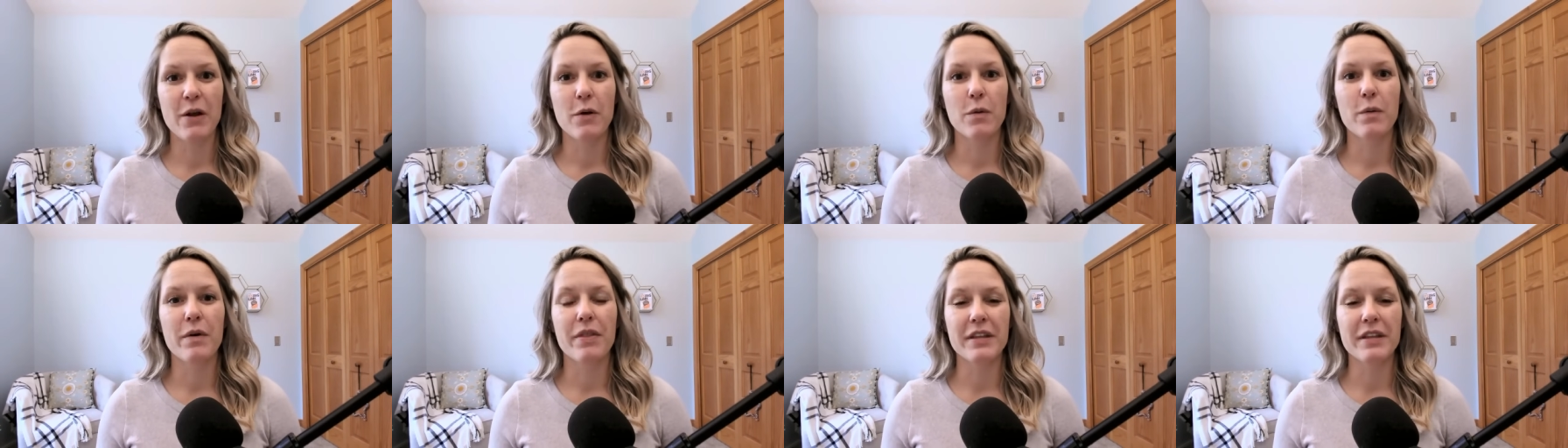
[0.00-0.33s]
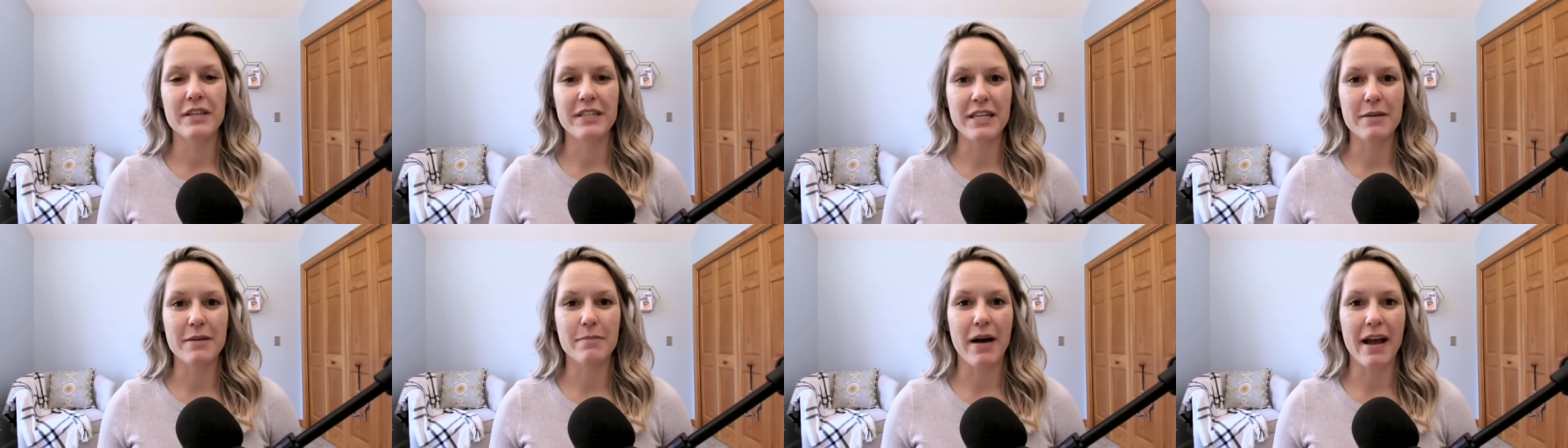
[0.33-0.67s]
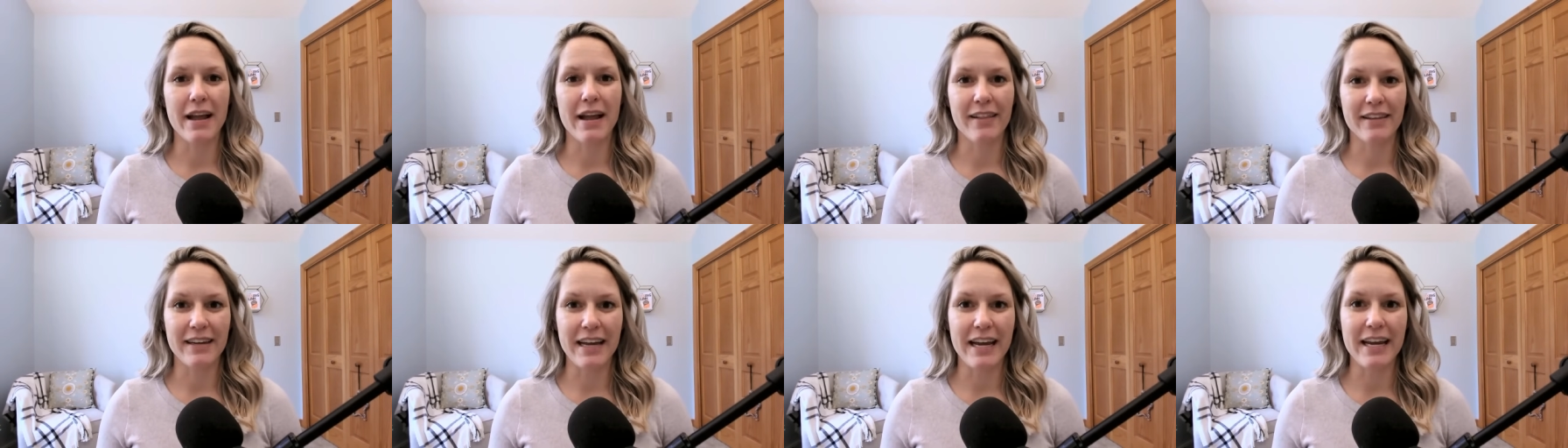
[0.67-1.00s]
with a
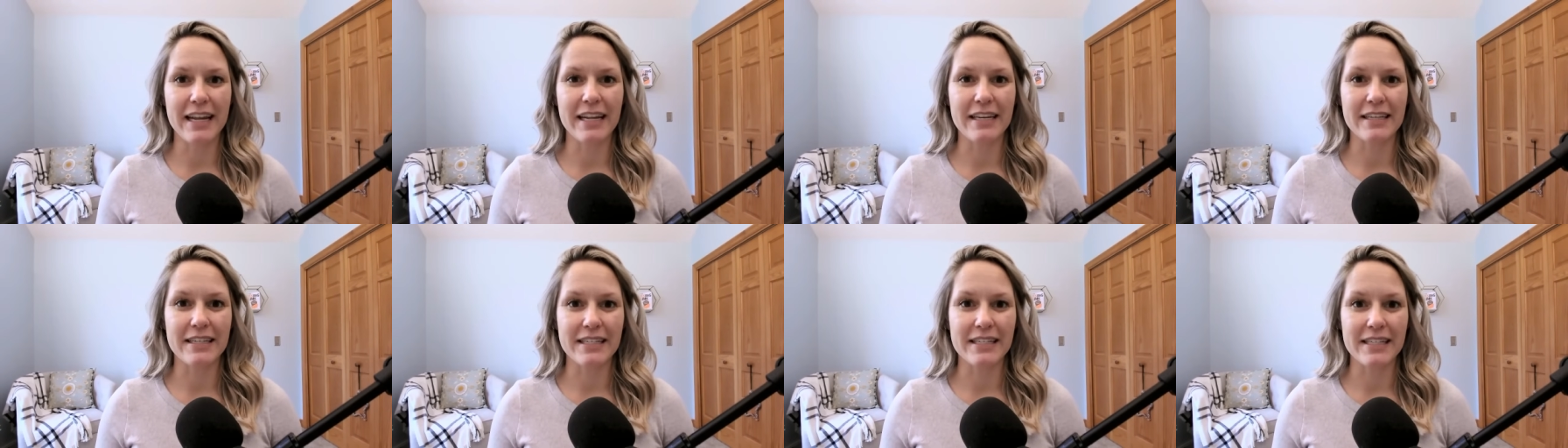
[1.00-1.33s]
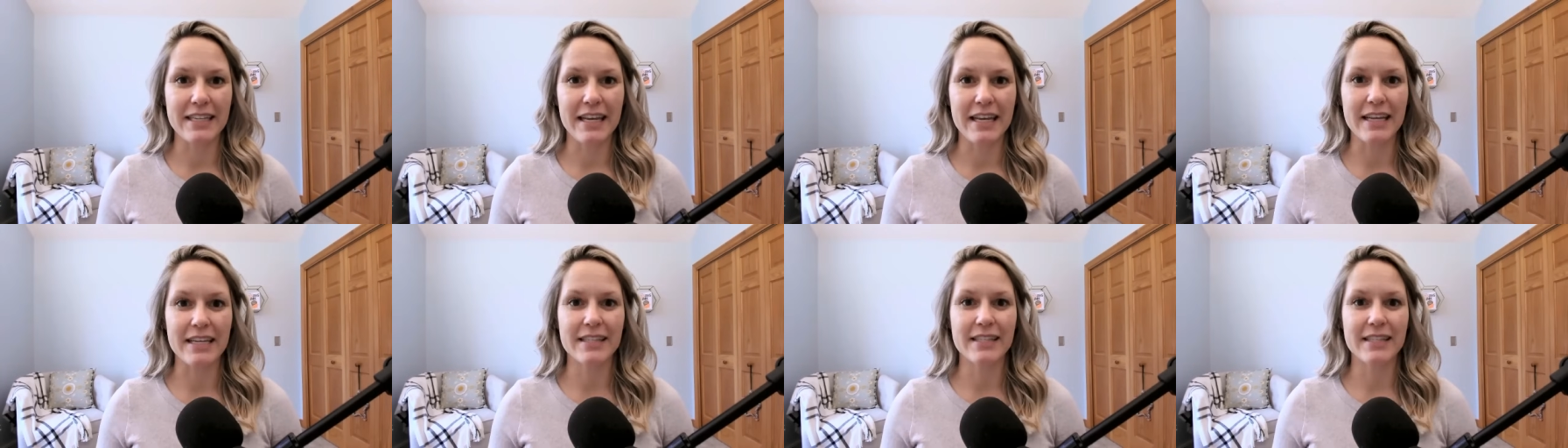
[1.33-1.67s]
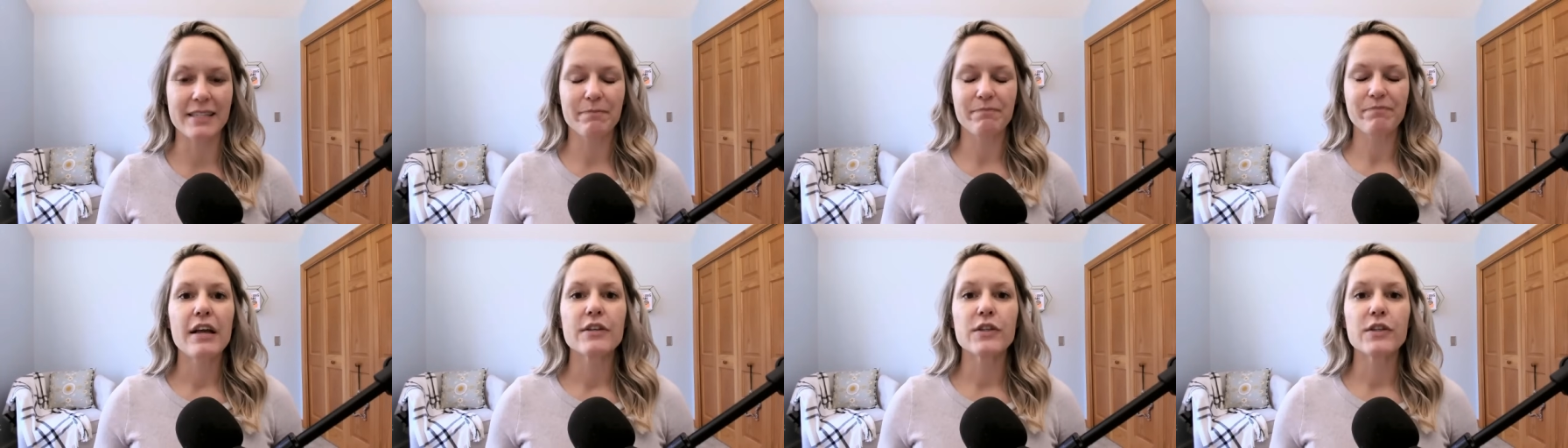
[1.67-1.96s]
demyelinating disease.